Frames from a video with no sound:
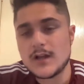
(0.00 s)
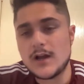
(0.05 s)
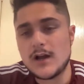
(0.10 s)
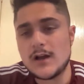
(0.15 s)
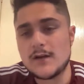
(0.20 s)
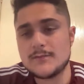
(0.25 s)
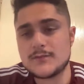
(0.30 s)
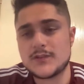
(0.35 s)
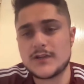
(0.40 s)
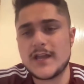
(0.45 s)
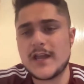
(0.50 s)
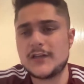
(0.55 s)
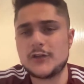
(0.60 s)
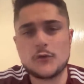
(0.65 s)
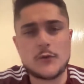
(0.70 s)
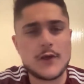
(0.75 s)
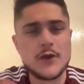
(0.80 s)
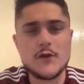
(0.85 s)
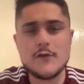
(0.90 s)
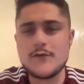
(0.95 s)
So yeah,
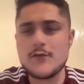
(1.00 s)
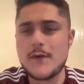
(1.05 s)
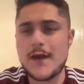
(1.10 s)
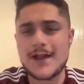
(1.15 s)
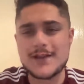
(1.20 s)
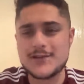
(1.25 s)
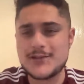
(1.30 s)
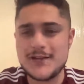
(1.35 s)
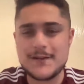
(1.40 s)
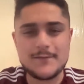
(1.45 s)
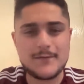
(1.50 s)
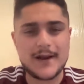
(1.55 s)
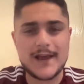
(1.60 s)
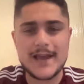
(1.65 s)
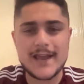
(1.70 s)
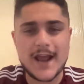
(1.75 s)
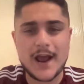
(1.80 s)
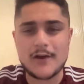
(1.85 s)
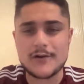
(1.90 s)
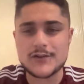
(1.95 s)
do any of you actually
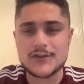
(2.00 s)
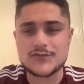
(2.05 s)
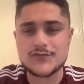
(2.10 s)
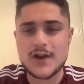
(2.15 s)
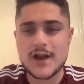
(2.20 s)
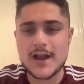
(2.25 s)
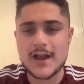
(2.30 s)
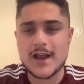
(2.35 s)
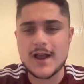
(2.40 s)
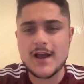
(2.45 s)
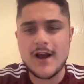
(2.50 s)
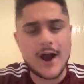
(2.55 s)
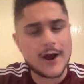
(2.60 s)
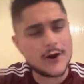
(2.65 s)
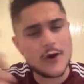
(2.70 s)
play Counter-Strike?